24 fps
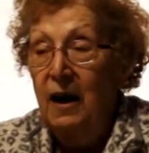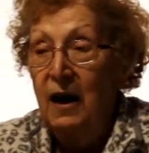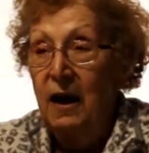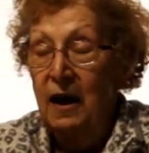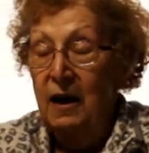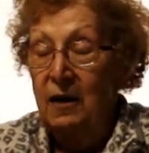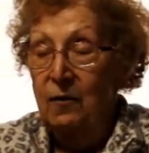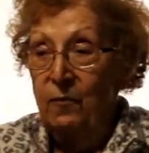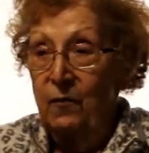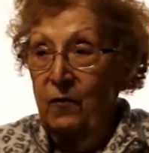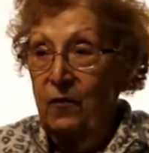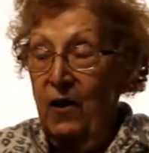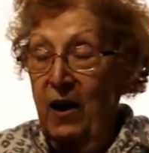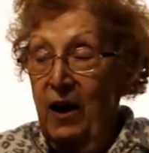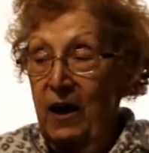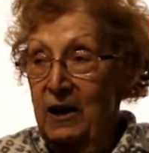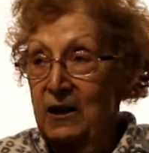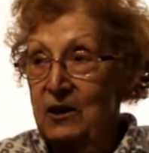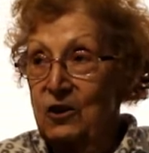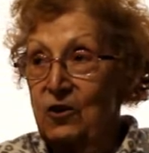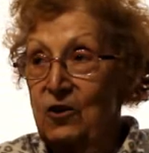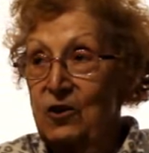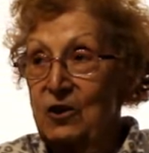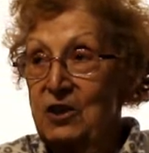And in
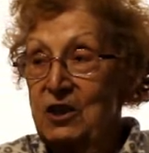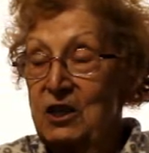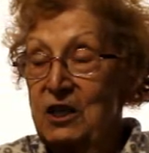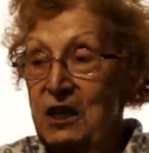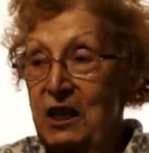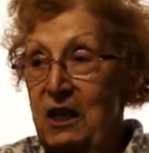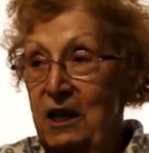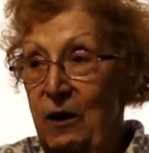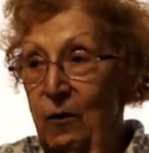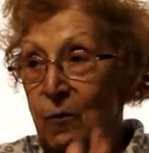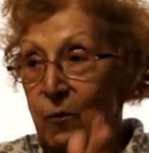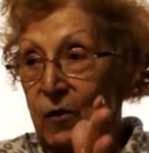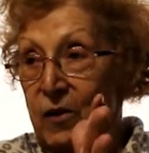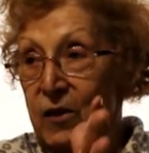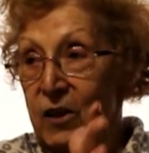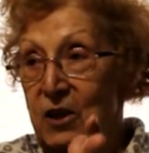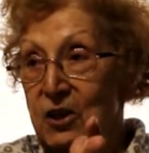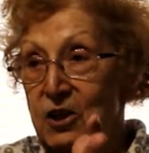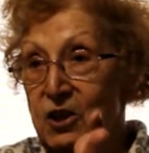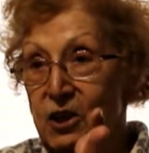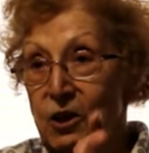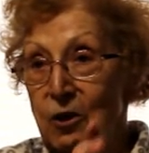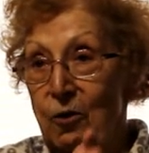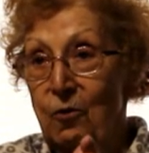fact, you can see it when they
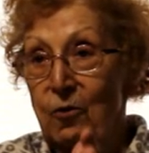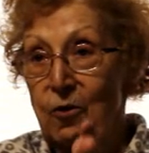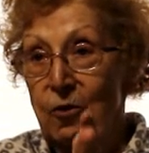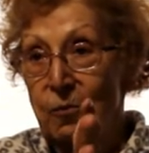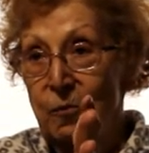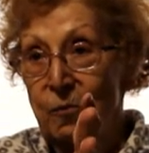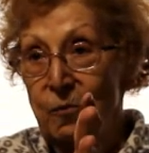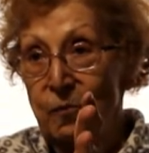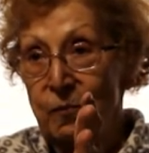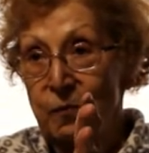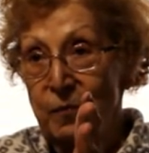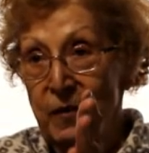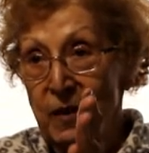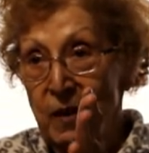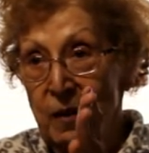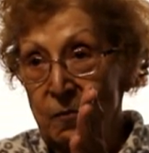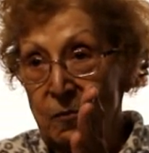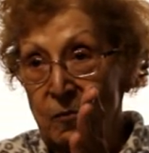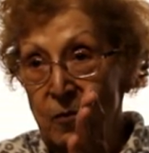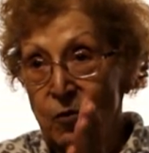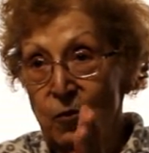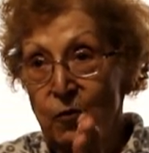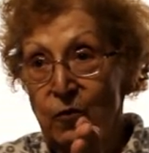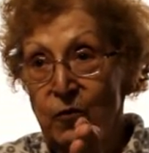show you
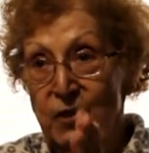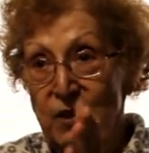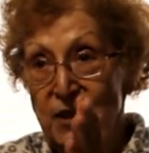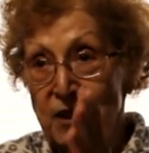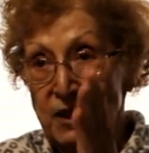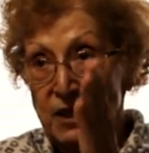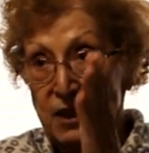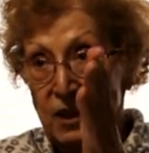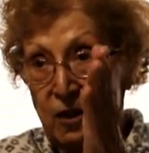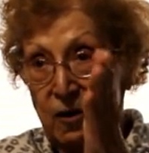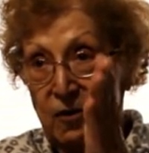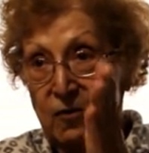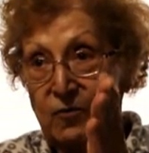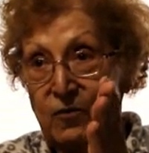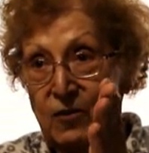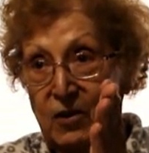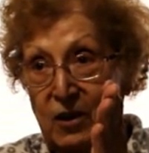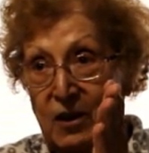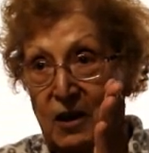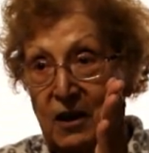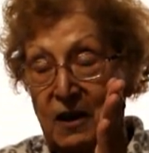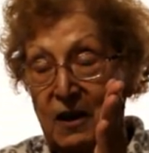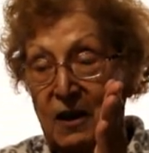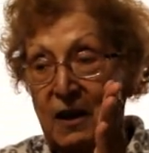movies
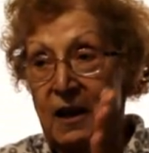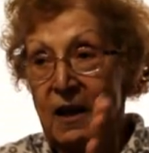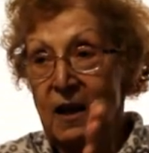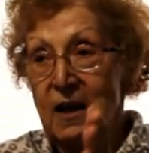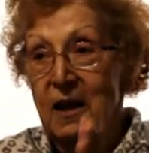of